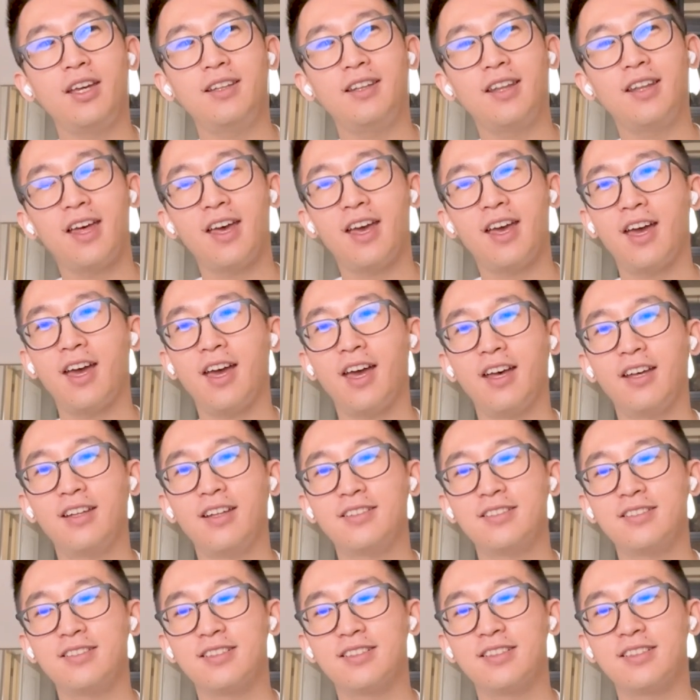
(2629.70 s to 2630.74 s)

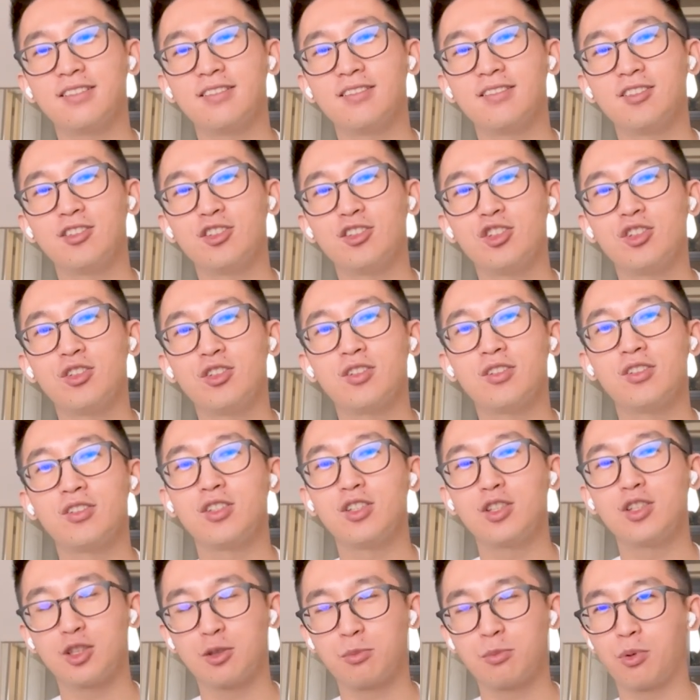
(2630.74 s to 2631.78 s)
that
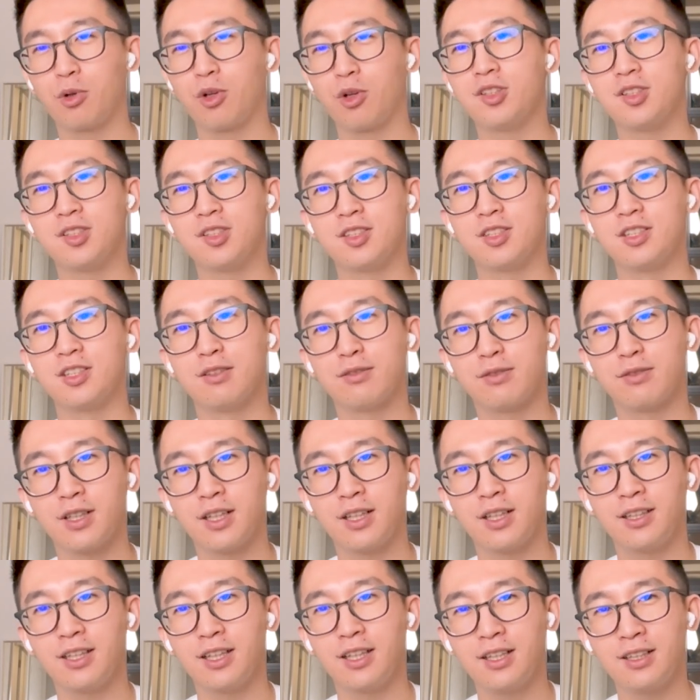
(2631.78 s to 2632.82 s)
she supports is different, I
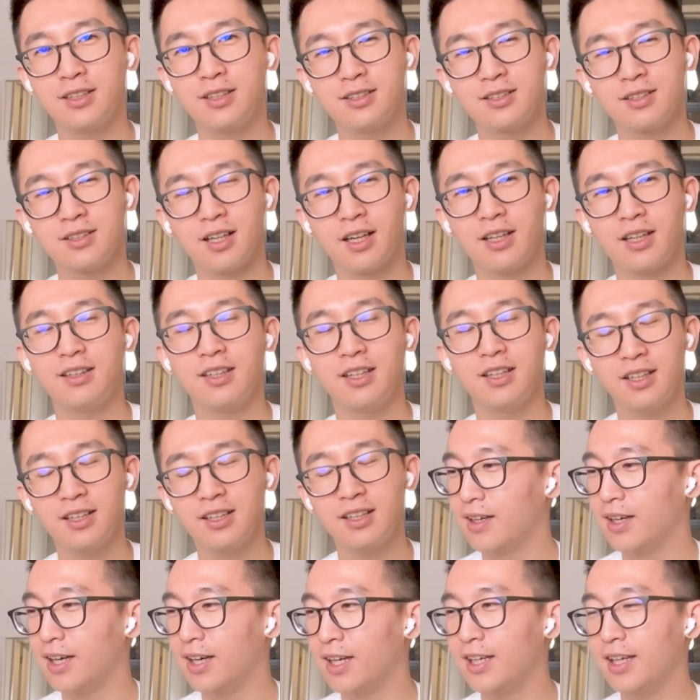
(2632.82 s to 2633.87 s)
think.
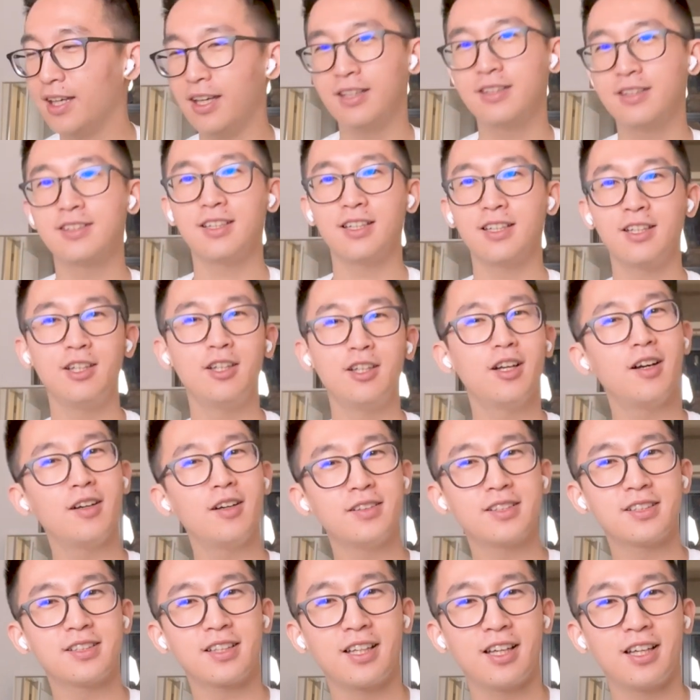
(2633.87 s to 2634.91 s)
It's
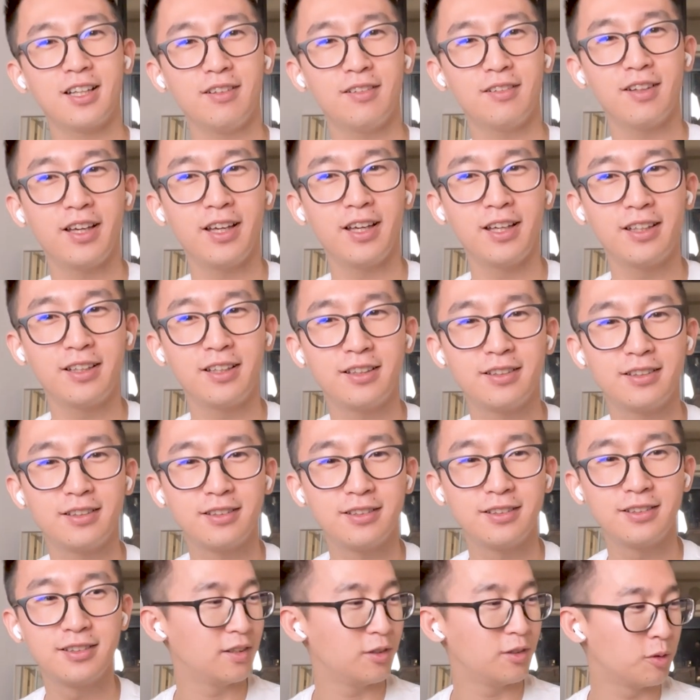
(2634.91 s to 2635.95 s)
it's kind of like,
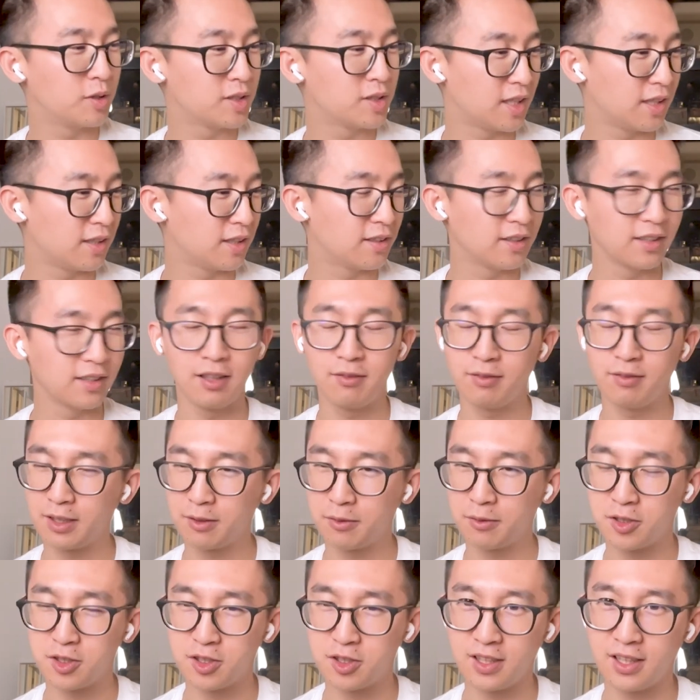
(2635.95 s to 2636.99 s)
what's that, the love
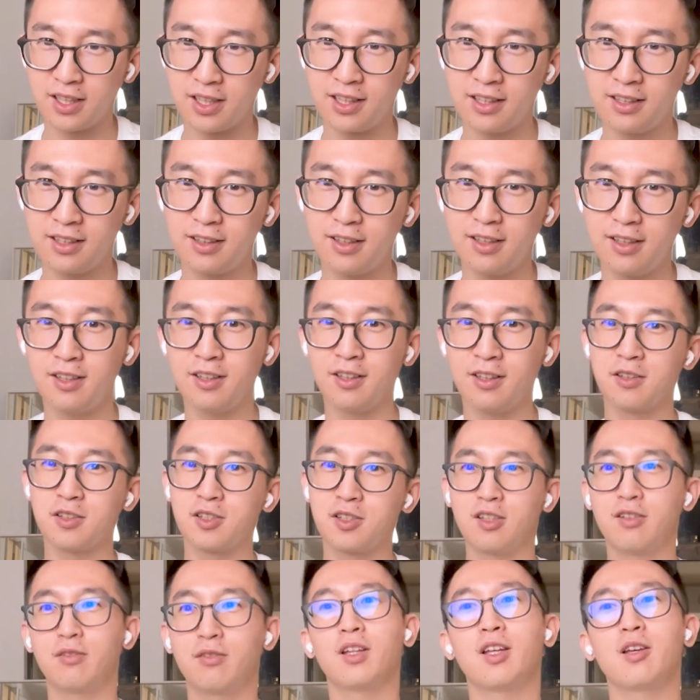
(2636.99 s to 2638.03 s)
language thing?
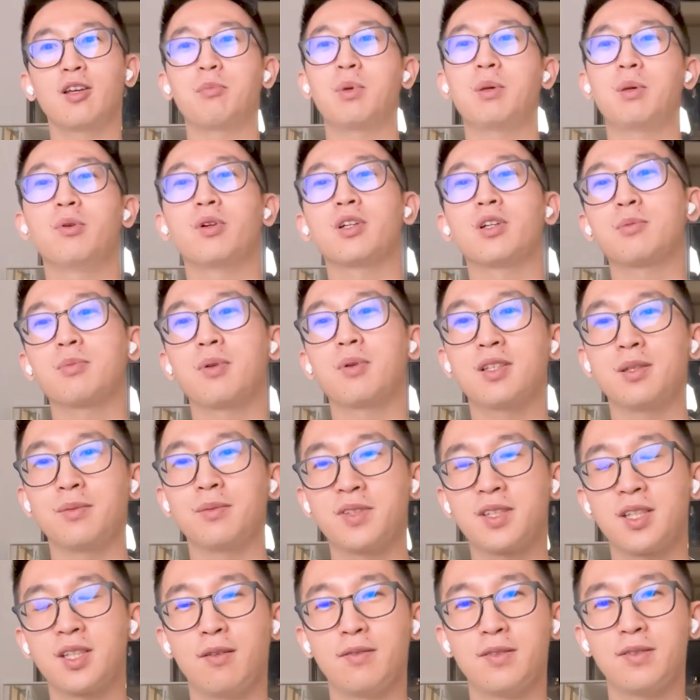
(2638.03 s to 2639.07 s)
There's just, like people express
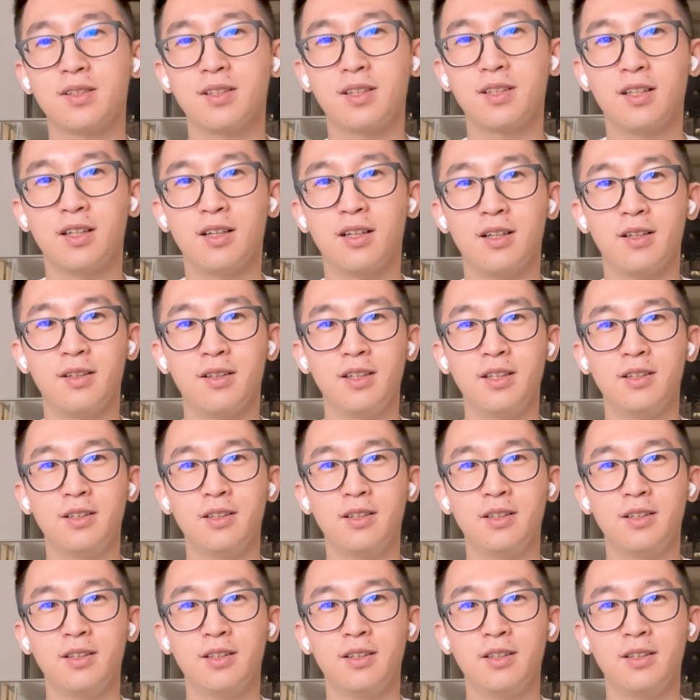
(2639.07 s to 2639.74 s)
themselves in